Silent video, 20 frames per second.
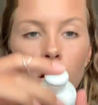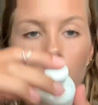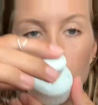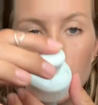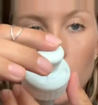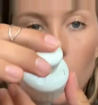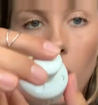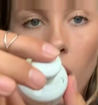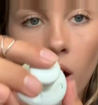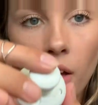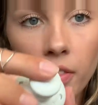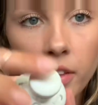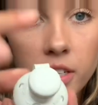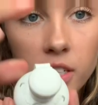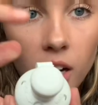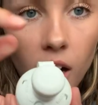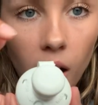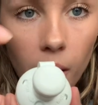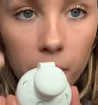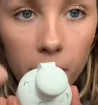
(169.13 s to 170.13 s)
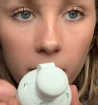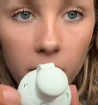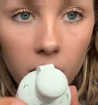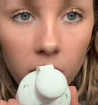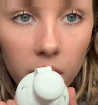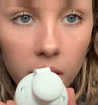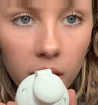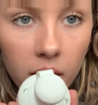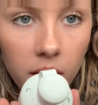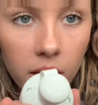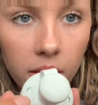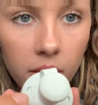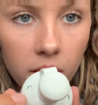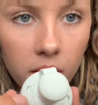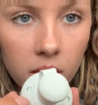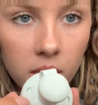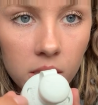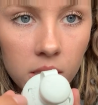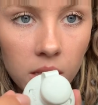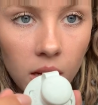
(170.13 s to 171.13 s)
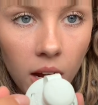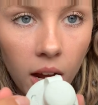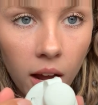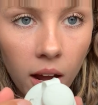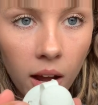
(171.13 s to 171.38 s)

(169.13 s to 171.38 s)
So on the top of the lid, there's